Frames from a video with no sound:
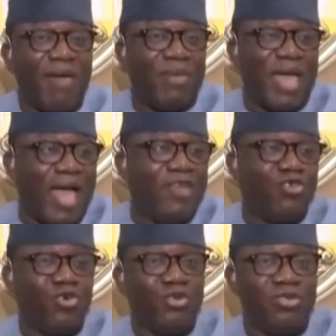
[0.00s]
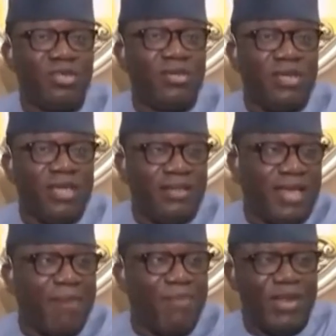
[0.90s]
be handled in
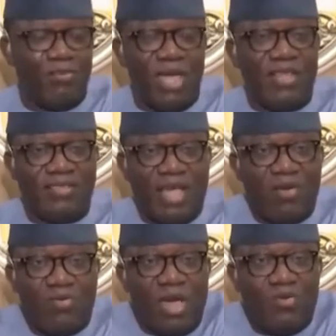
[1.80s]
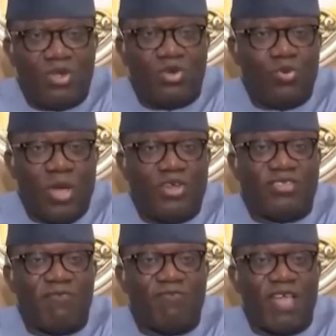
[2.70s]
the amendments. And we're
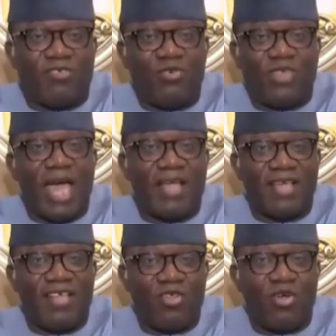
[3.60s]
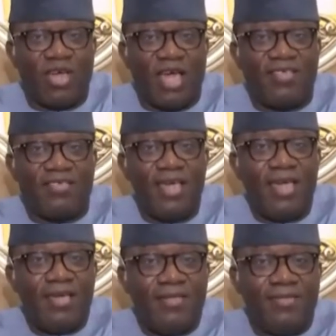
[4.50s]
not averse to that, as long as
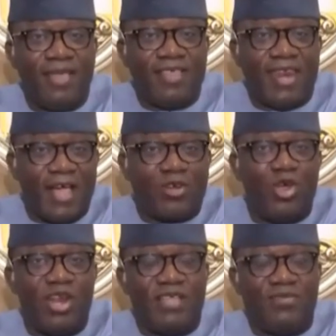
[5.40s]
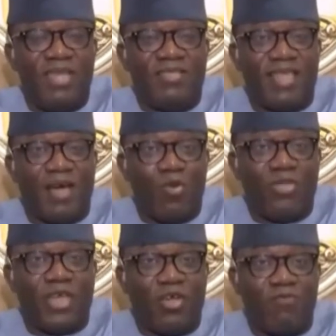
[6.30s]
there's an acknowledgement that
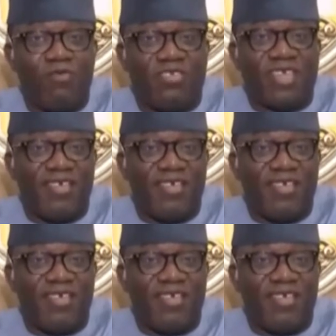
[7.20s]
what the governors are